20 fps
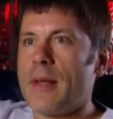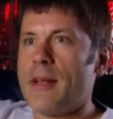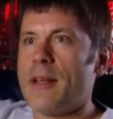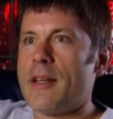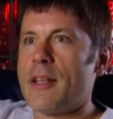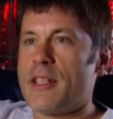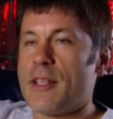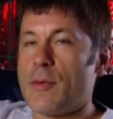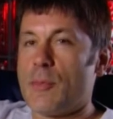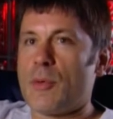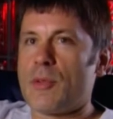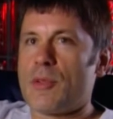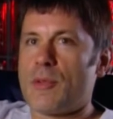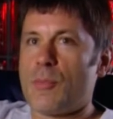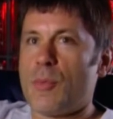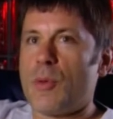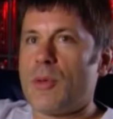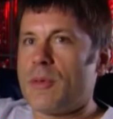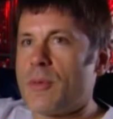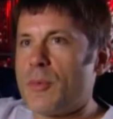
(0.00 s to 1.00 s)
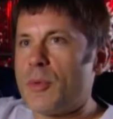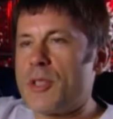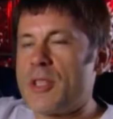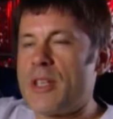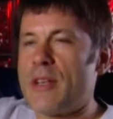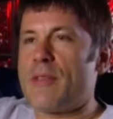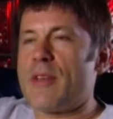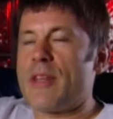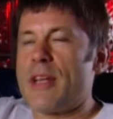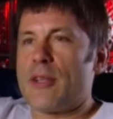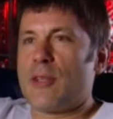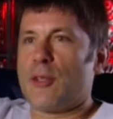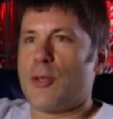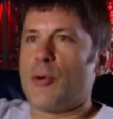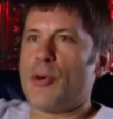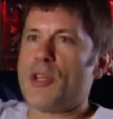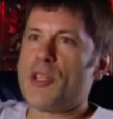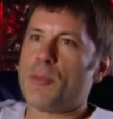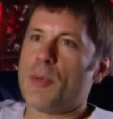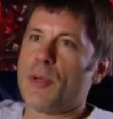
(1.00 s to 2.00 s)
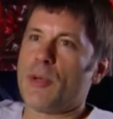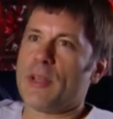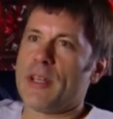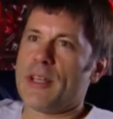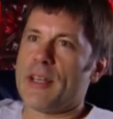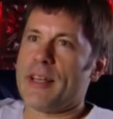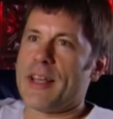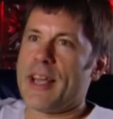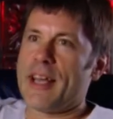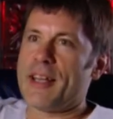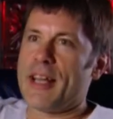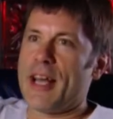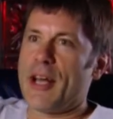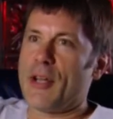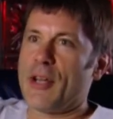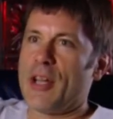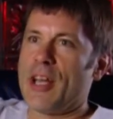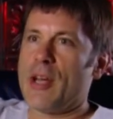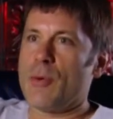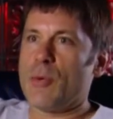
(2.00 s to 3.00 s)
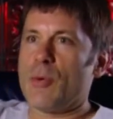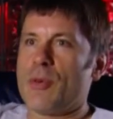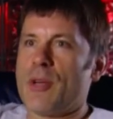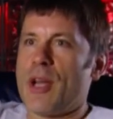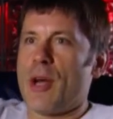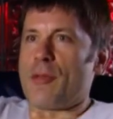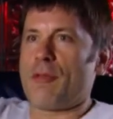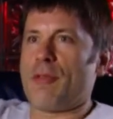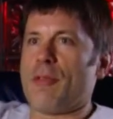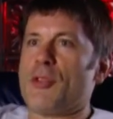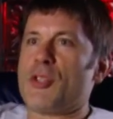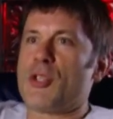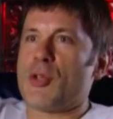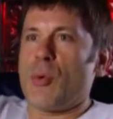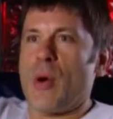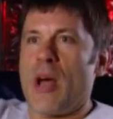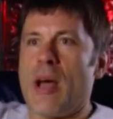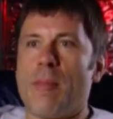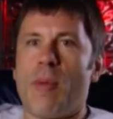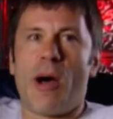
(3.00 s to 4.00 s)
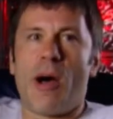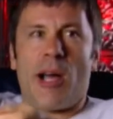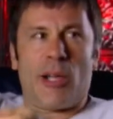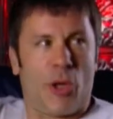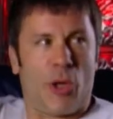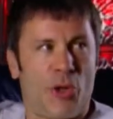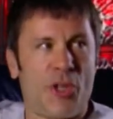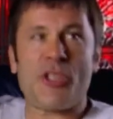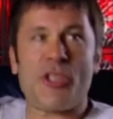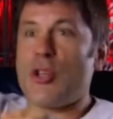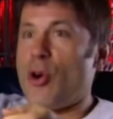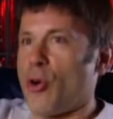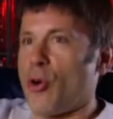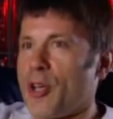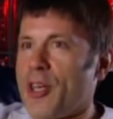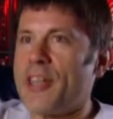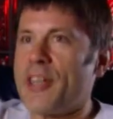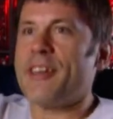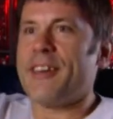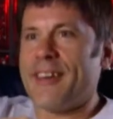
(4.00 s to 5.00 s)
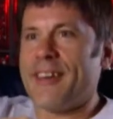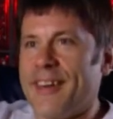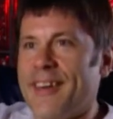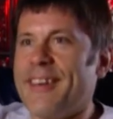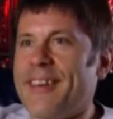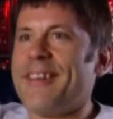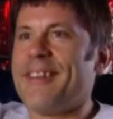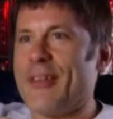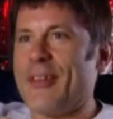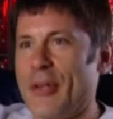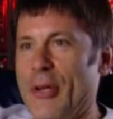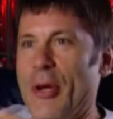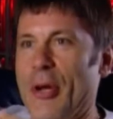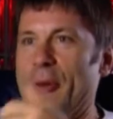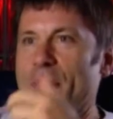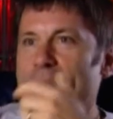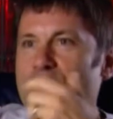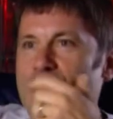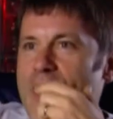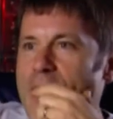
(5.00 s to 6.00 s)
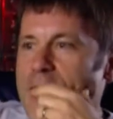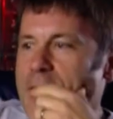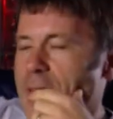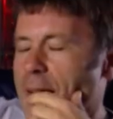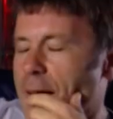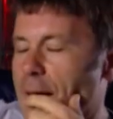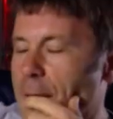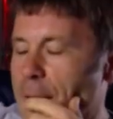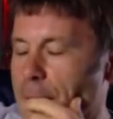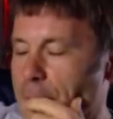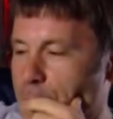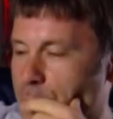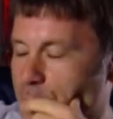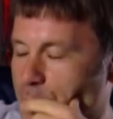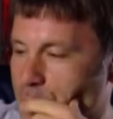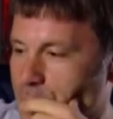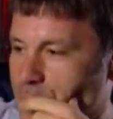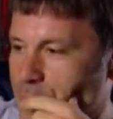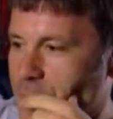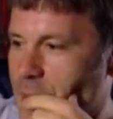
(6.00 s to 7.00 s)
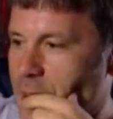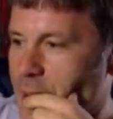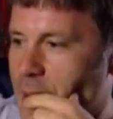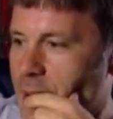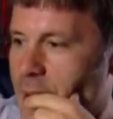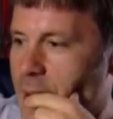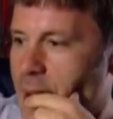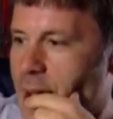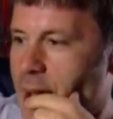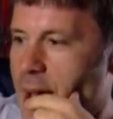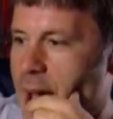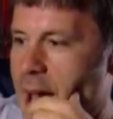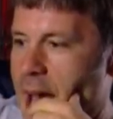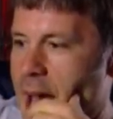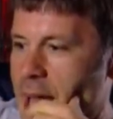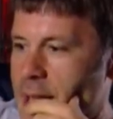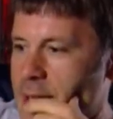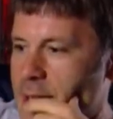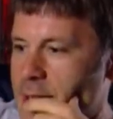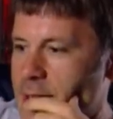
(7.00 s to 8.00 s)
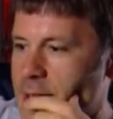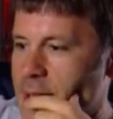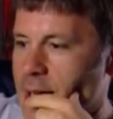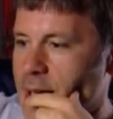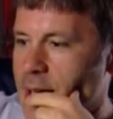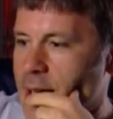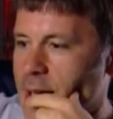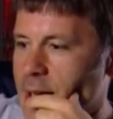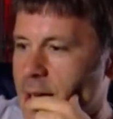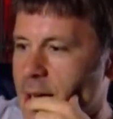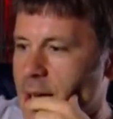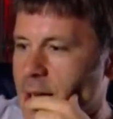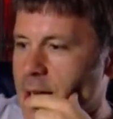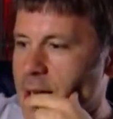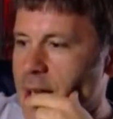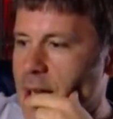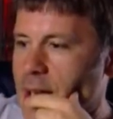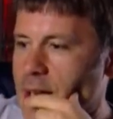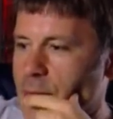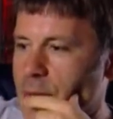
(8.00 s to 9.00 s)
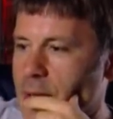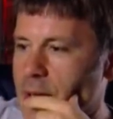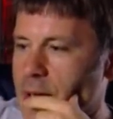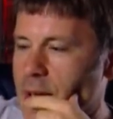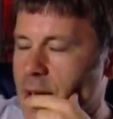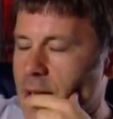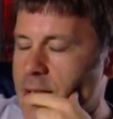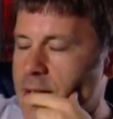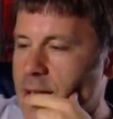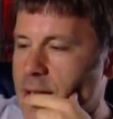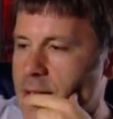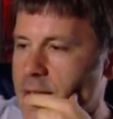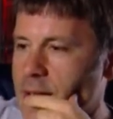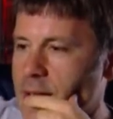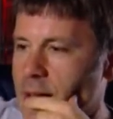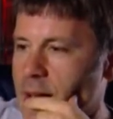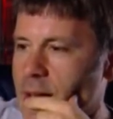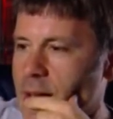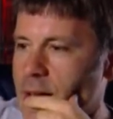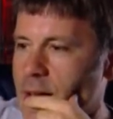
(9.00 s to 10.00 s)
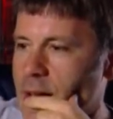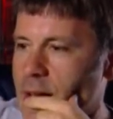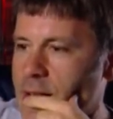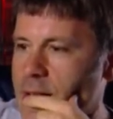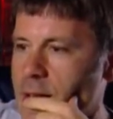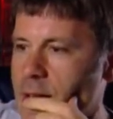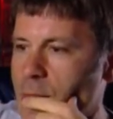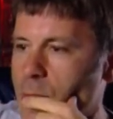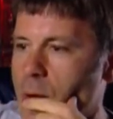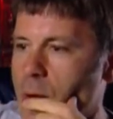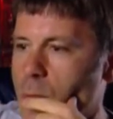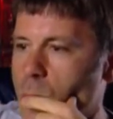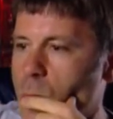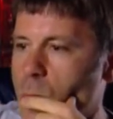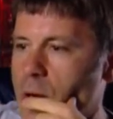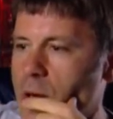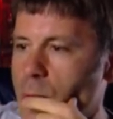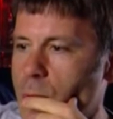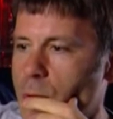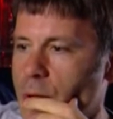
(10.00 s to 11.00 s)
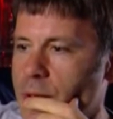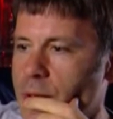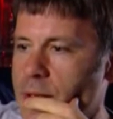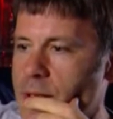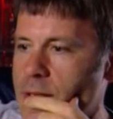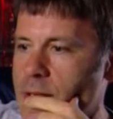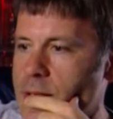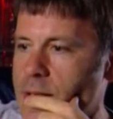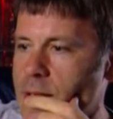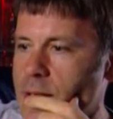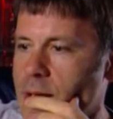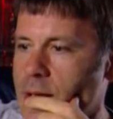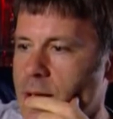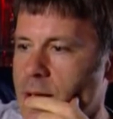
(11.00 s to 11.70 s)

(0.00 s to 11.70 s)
He said, we'll see if we can get the Lloyd's building and get down there. We'll go through the square mile on this donkey, you know. At the end of it, I said, what I want is